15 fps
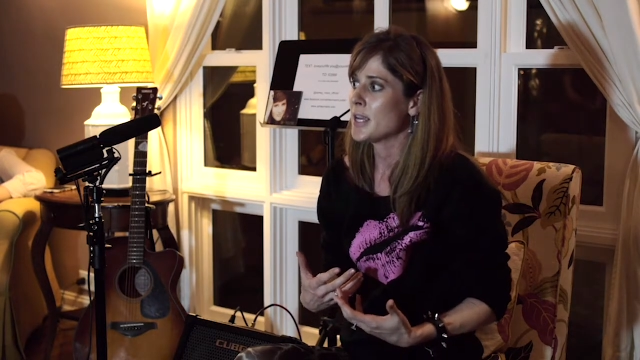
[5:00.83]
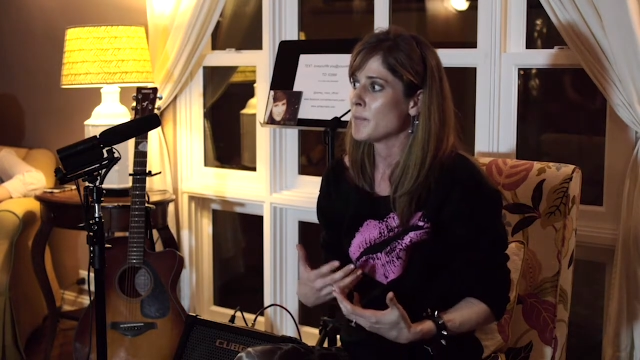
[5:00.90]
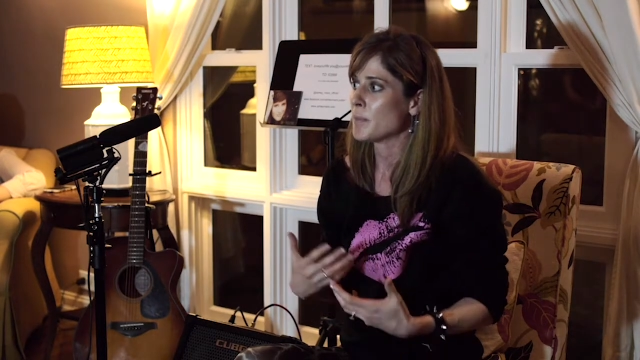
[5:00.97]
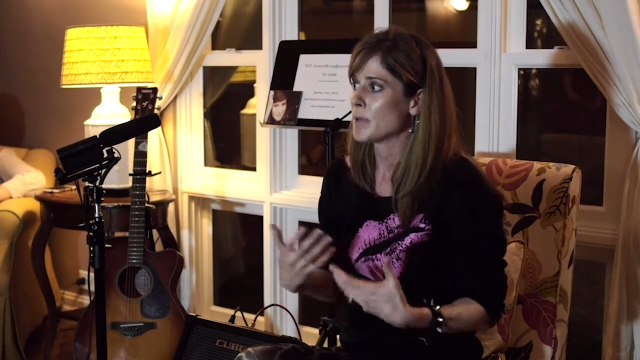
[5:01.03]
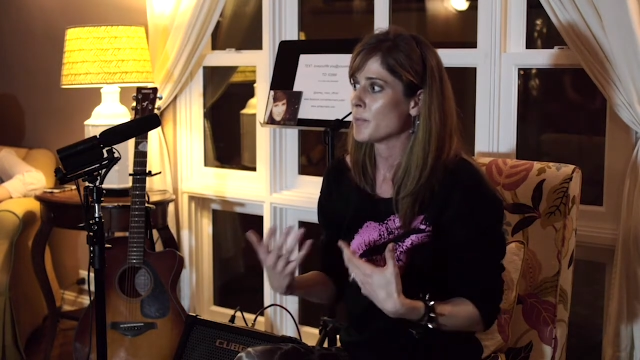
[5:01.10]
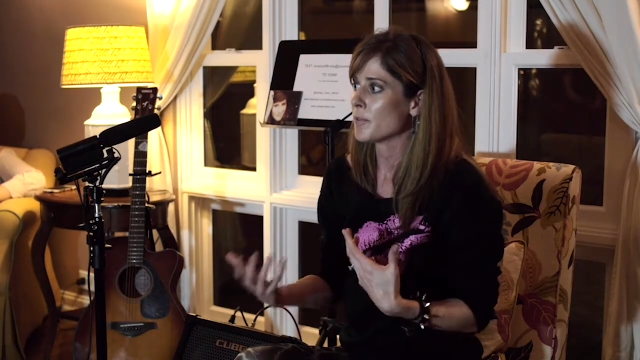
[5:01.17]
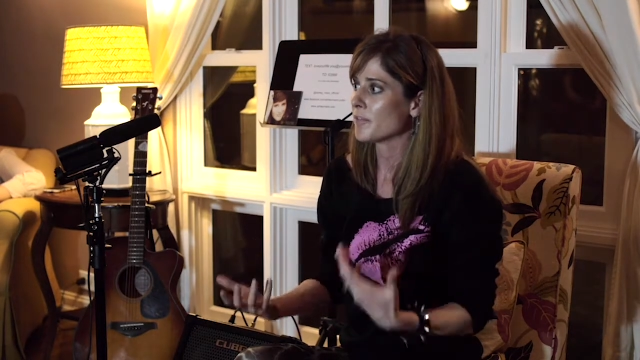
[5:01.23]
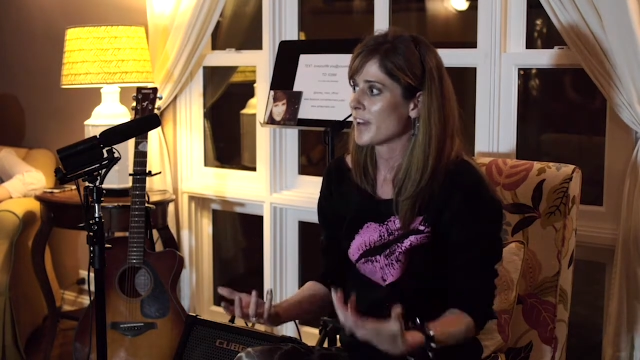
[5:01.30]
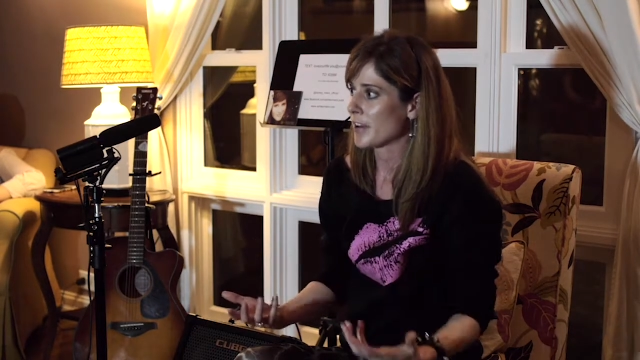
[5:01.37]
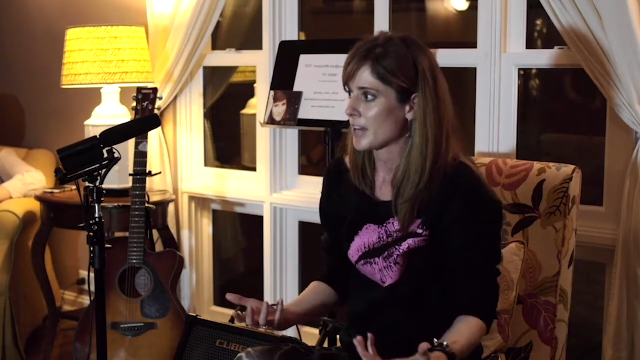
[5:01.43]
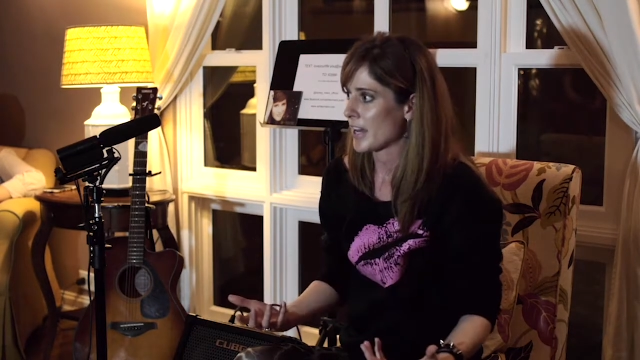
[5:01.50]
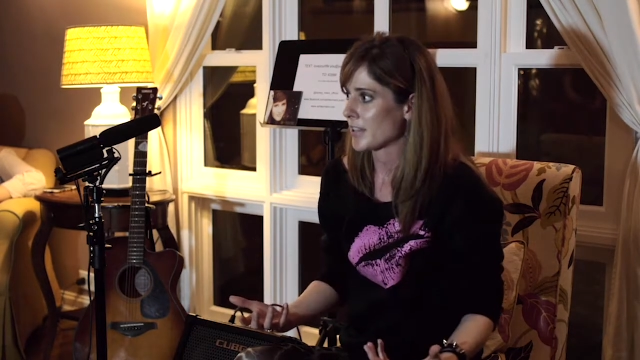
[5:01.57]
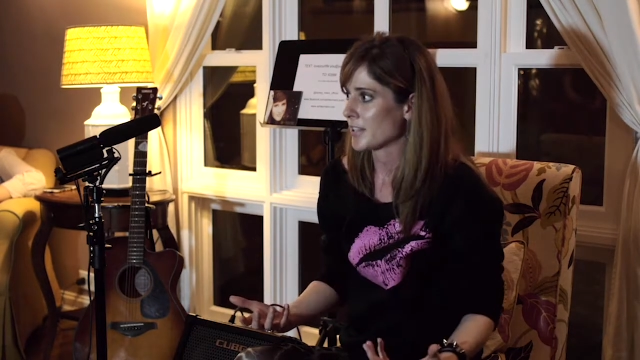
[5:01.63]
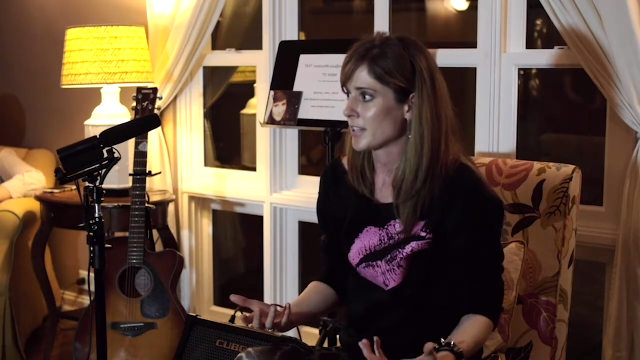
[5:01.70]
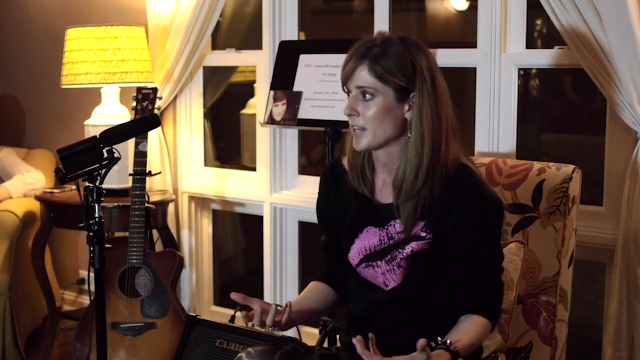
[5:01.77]
people found
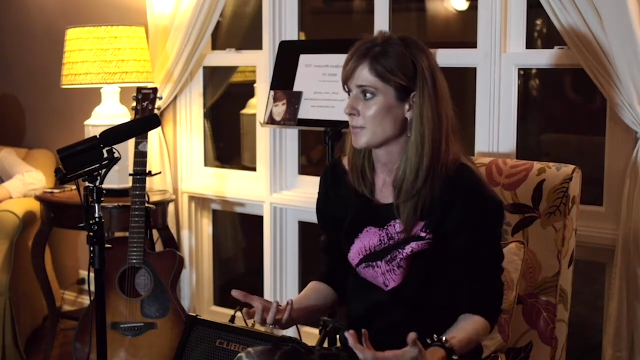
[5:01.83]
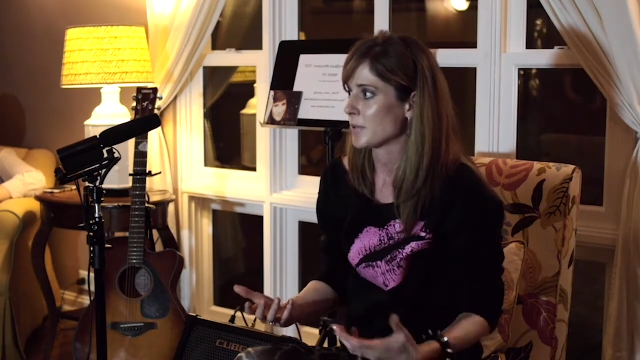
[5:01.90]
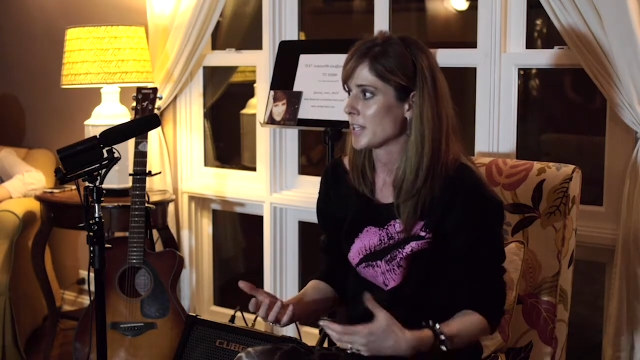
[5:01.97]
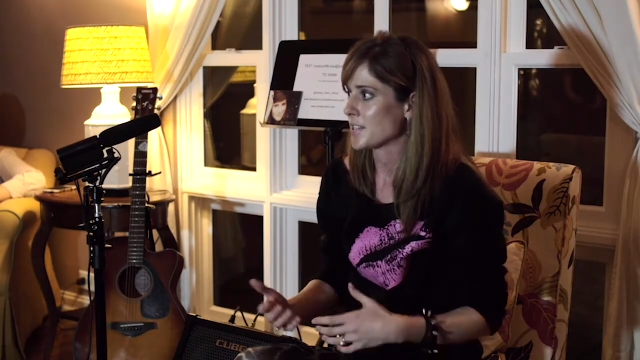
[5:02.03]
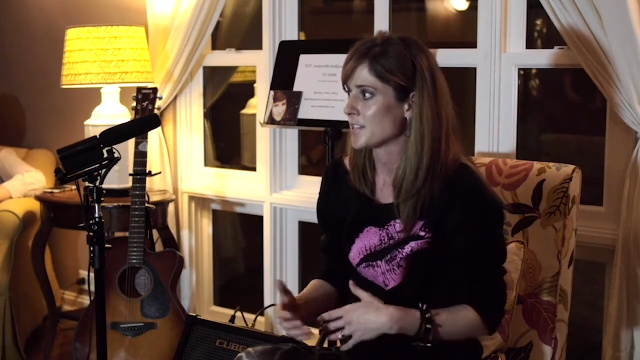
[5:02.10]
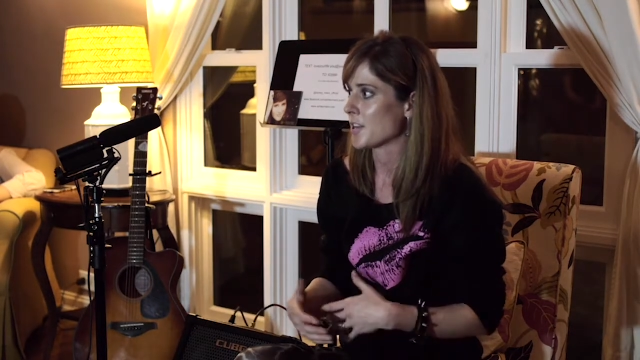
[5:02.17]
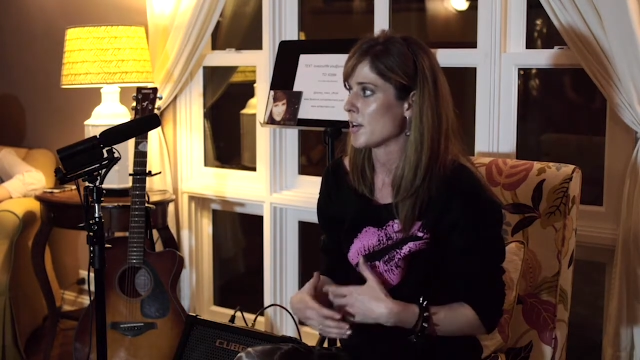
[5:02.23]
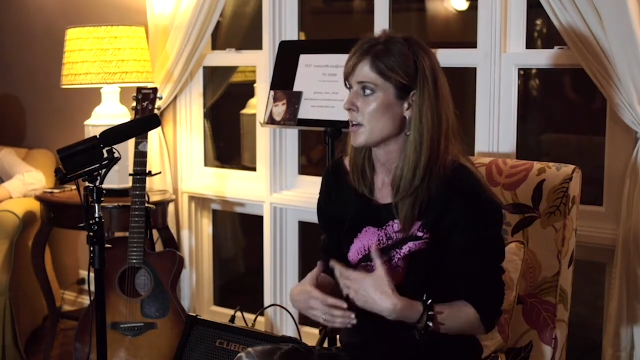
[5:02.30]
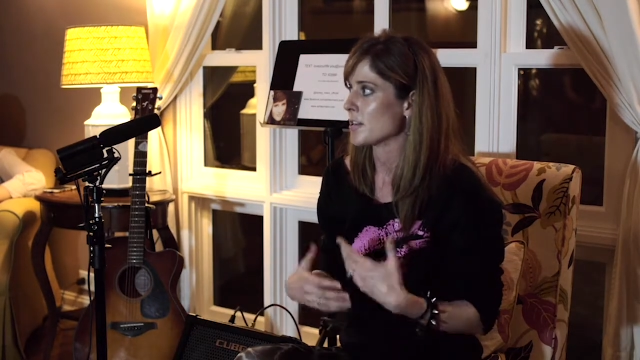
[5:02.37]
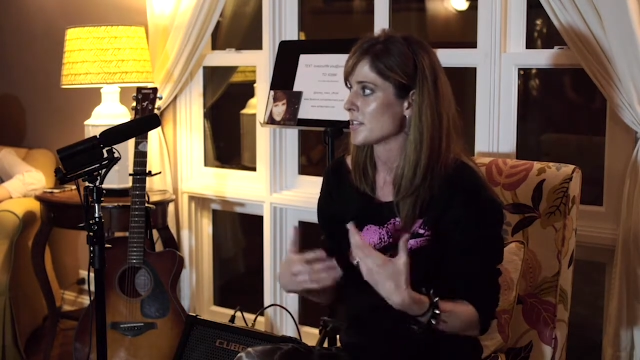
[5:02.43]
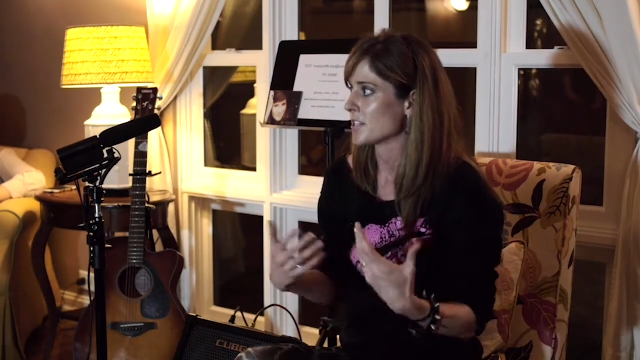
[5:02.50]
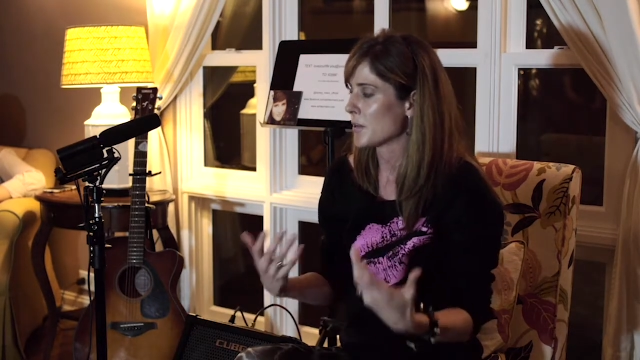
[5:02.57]
out that I played songs.